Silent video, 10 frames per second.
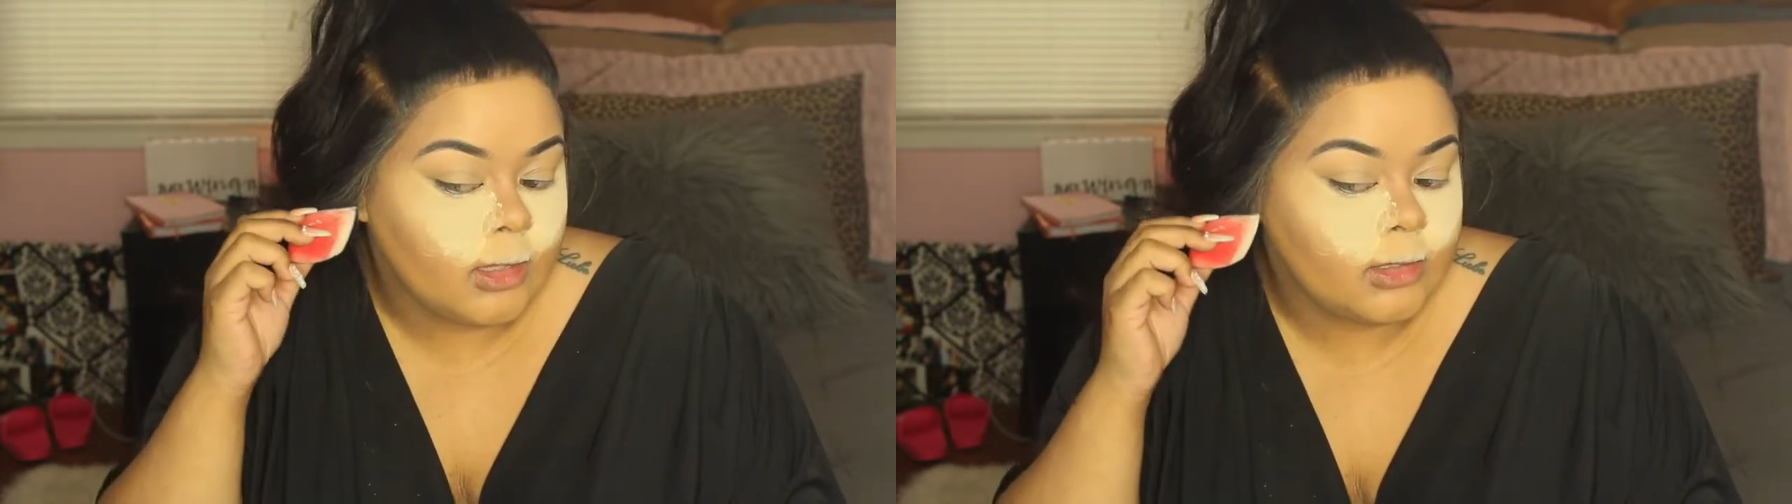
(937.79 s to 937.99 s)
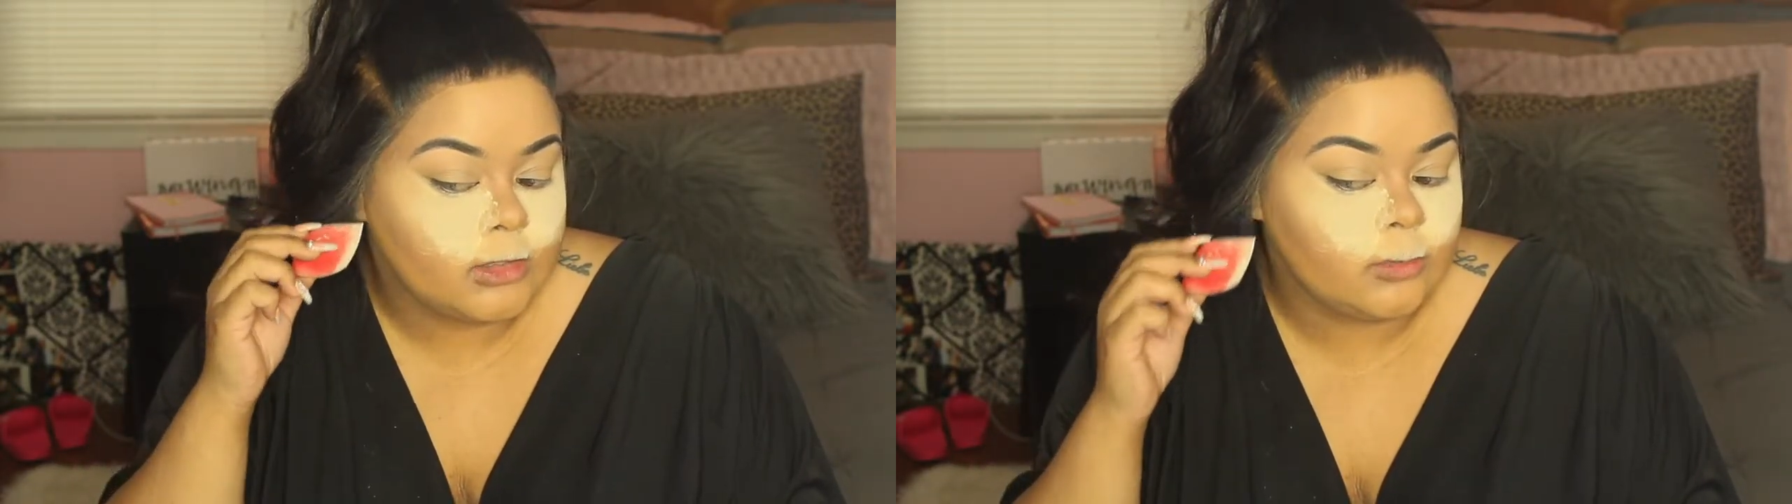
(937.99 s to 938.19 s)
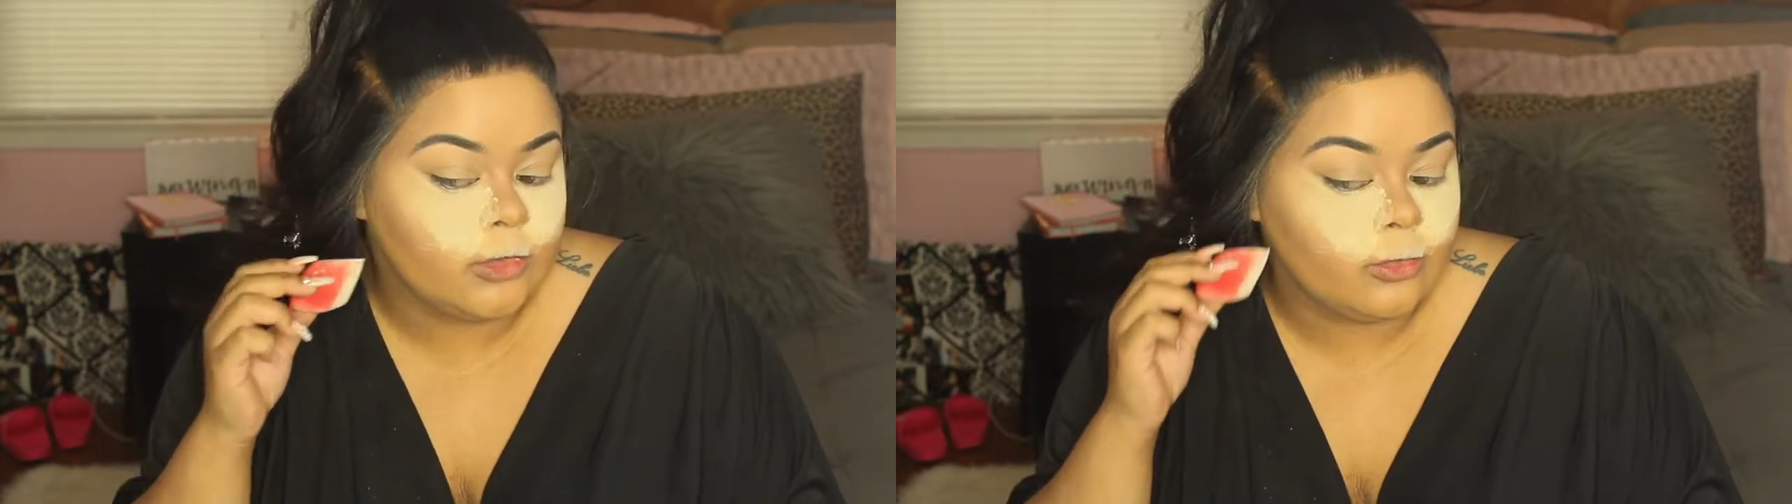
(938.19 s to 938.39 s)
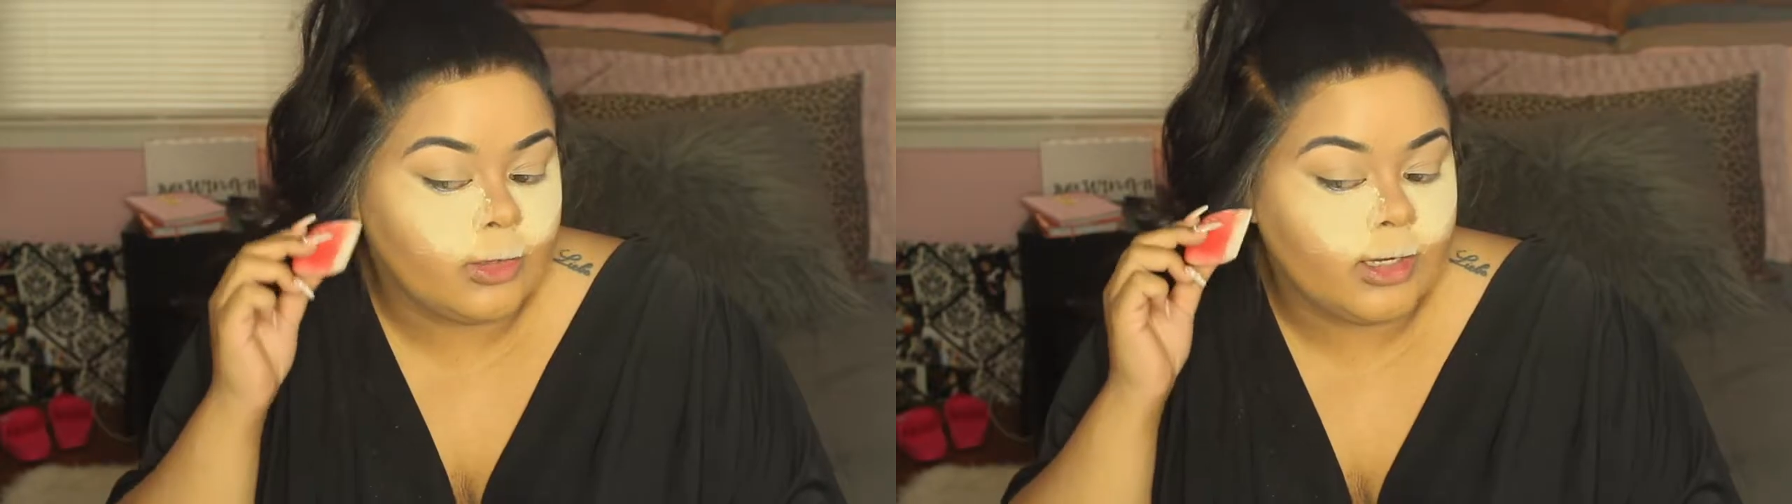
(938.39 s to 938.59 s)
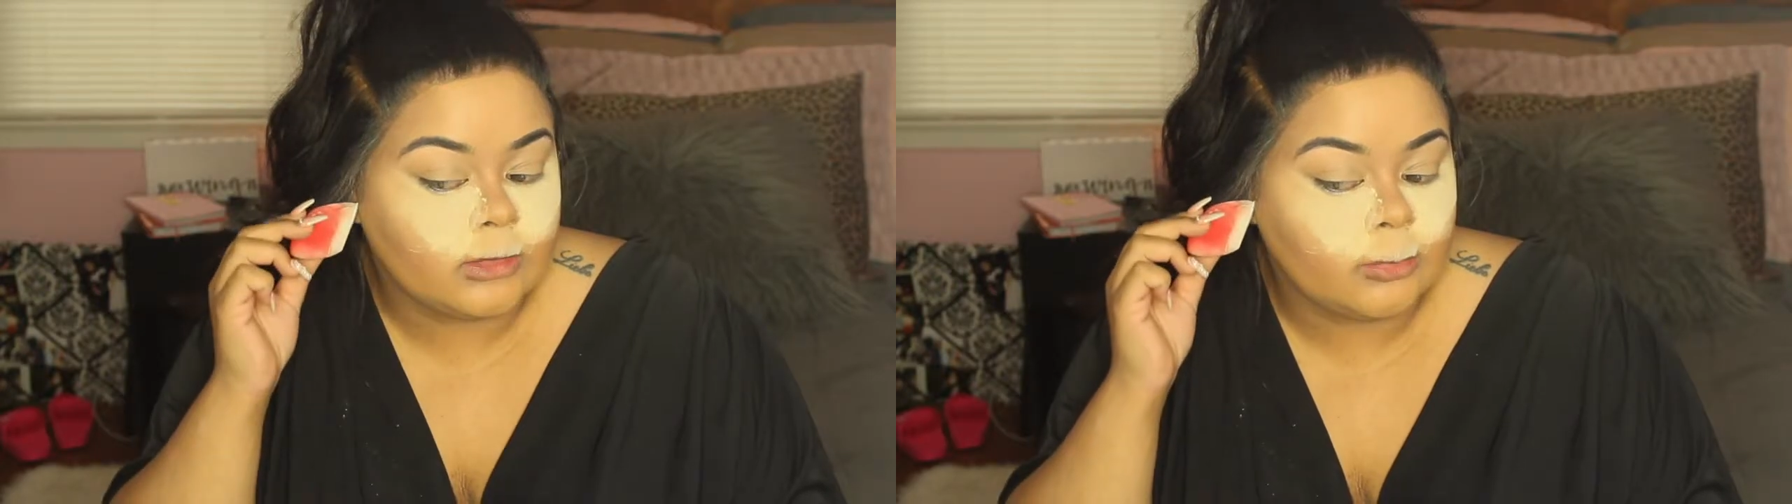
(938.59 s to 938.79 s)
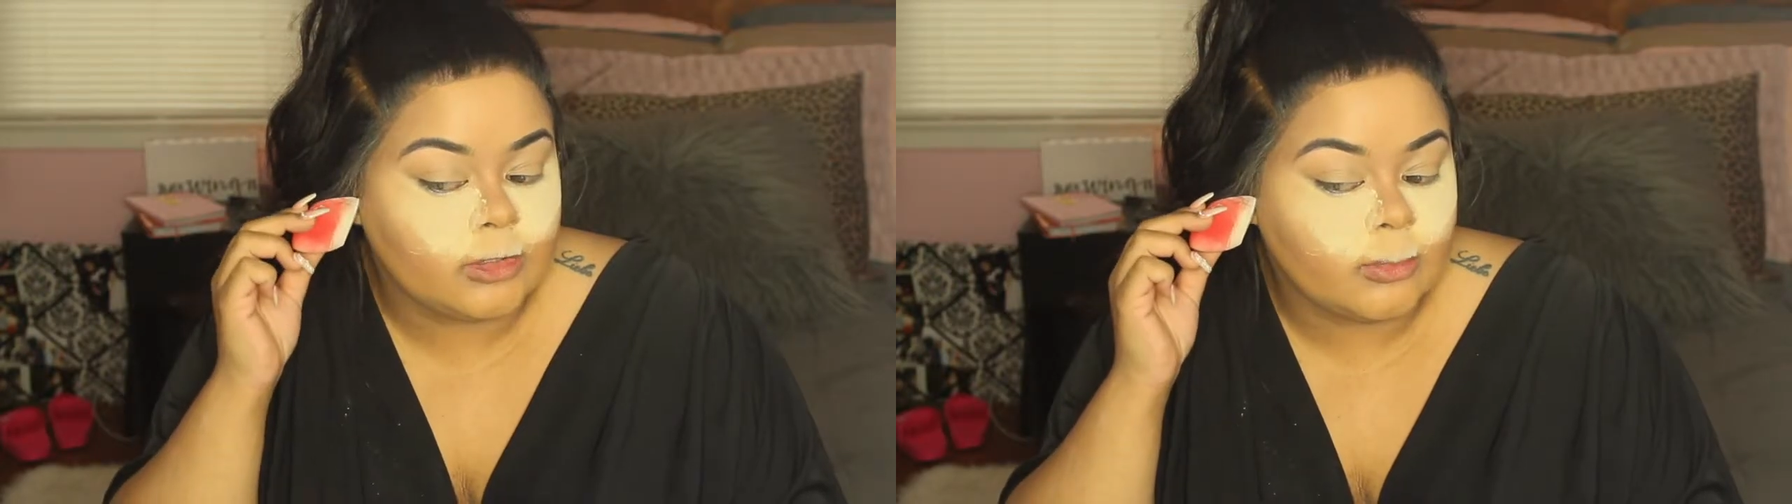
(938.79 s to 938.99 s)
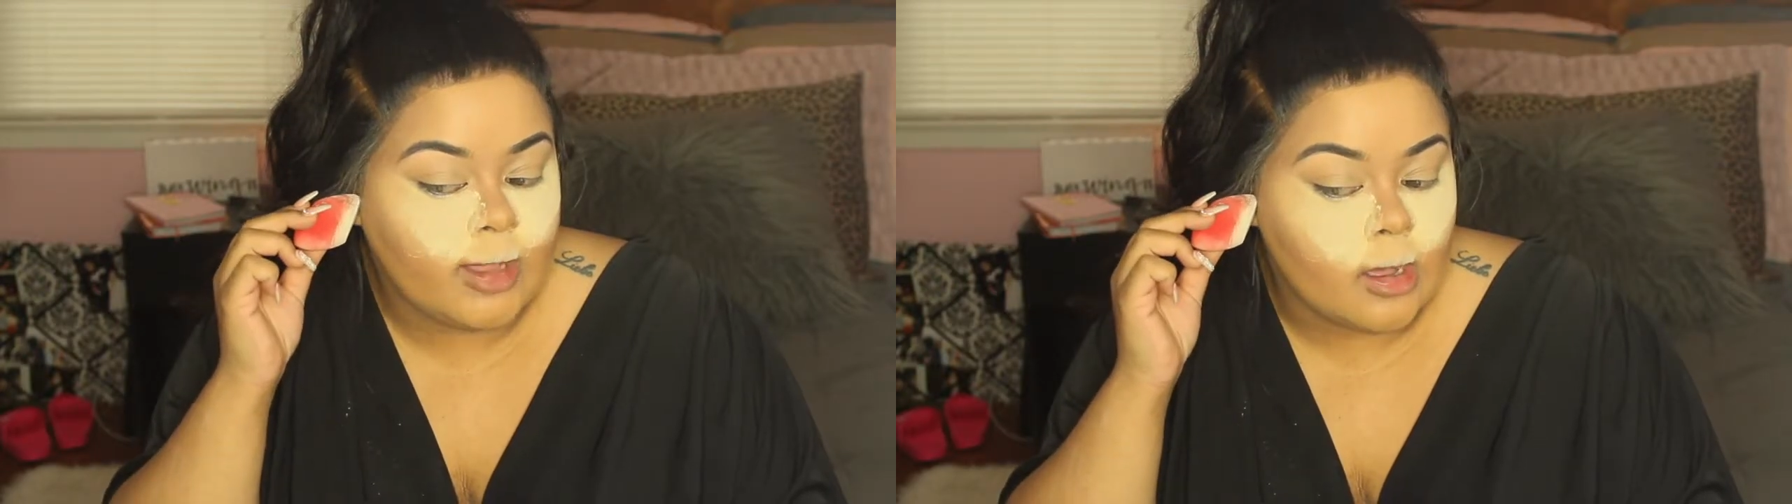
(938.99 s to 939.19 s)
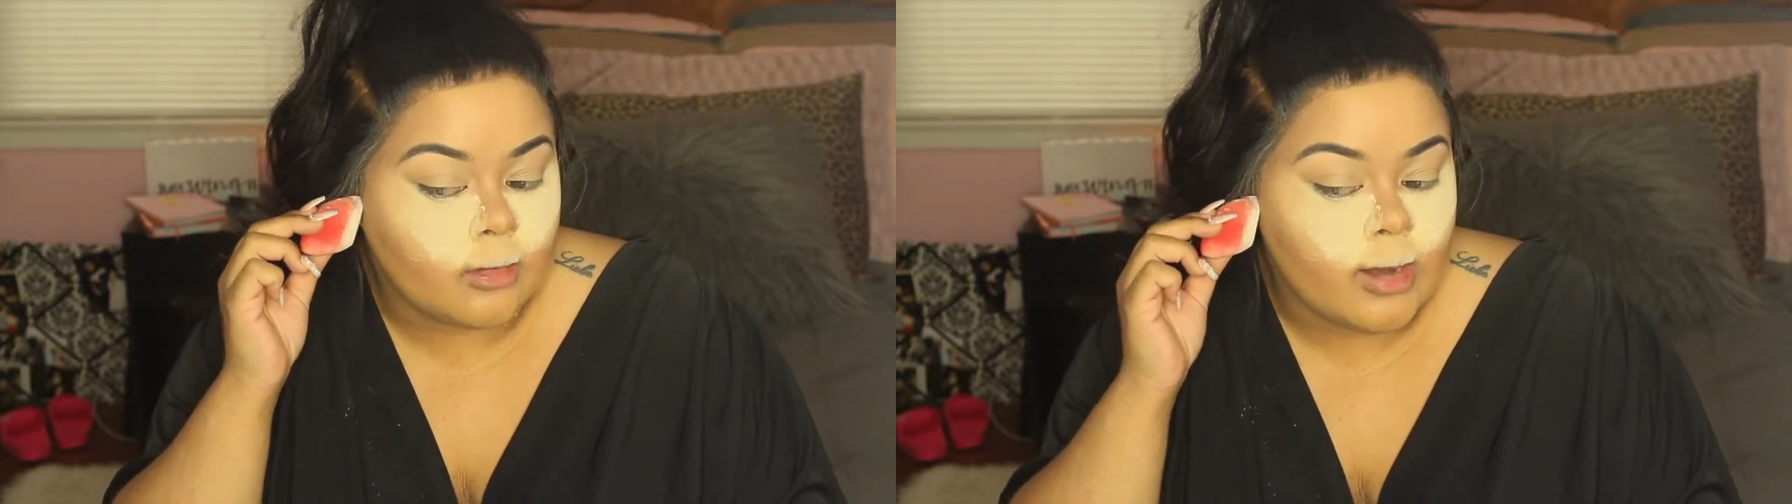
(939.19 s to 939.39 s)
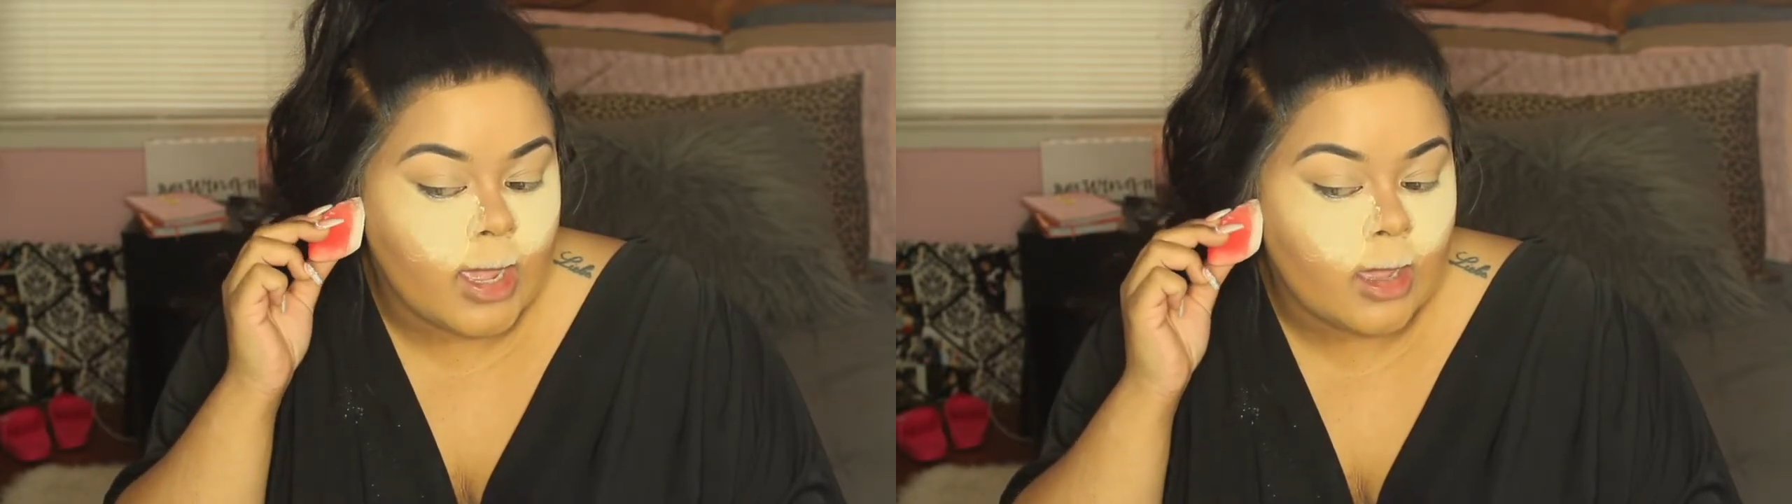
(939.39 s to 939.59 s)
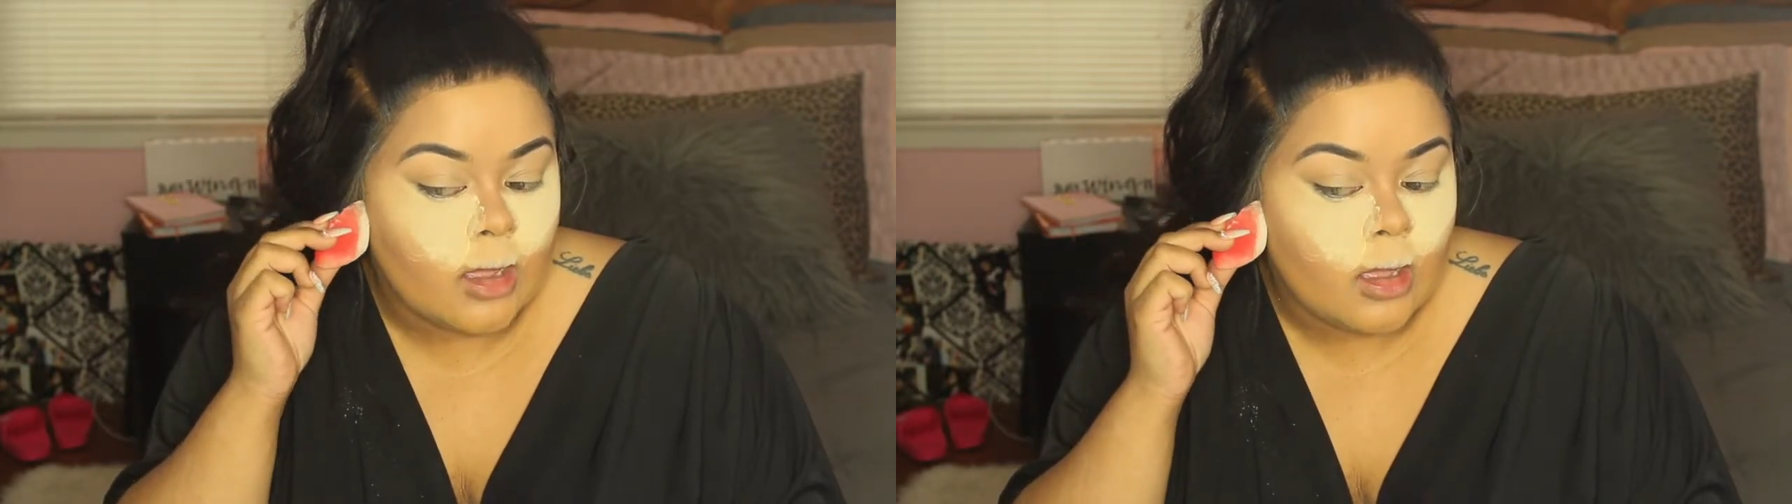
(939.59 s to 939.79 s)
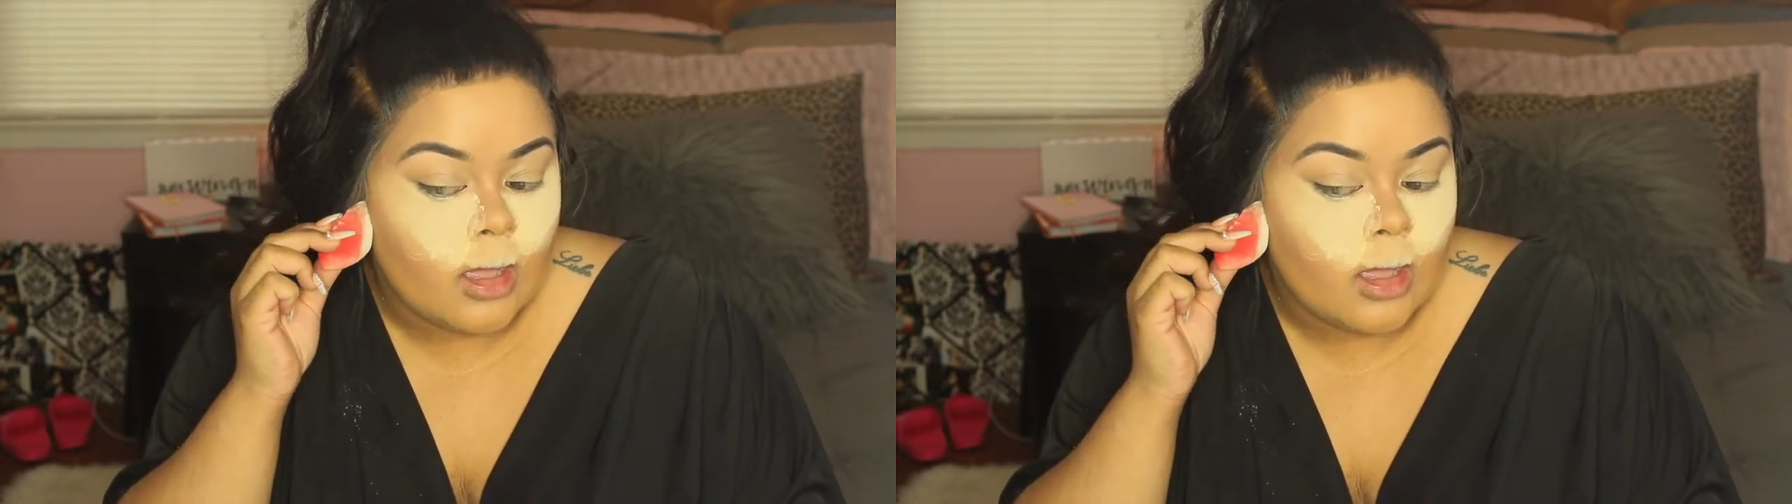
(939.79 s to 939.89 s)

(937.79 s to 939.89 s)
this is where you're going to actually put the powder at.